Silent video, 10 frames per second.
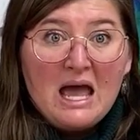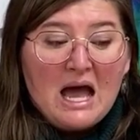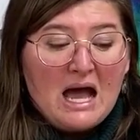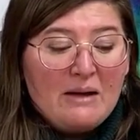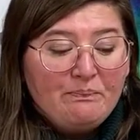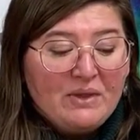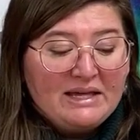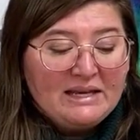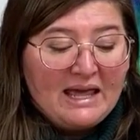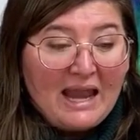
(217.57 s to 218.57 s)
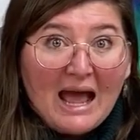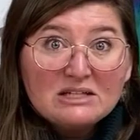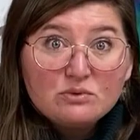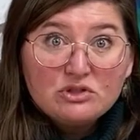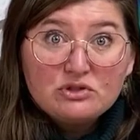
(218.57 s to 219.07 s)
um, and it
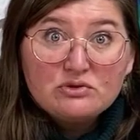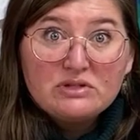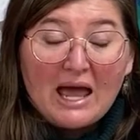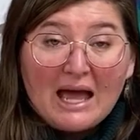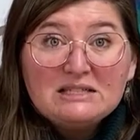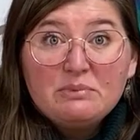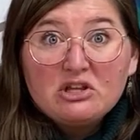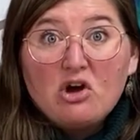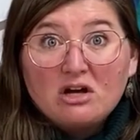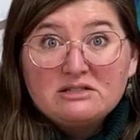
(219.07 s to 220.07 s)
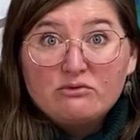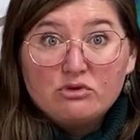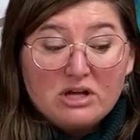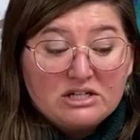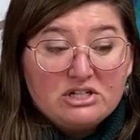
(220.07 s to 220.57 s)
has reduced, has been the cause of the
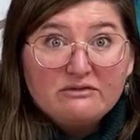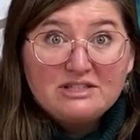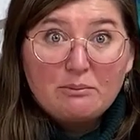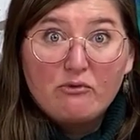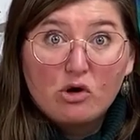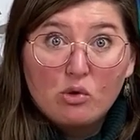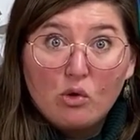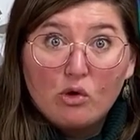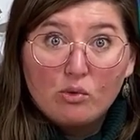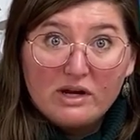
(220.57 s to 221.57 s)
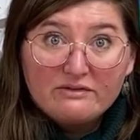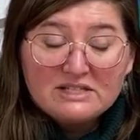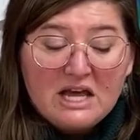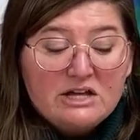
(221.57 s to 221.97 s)
reduction of some of our coral reefs.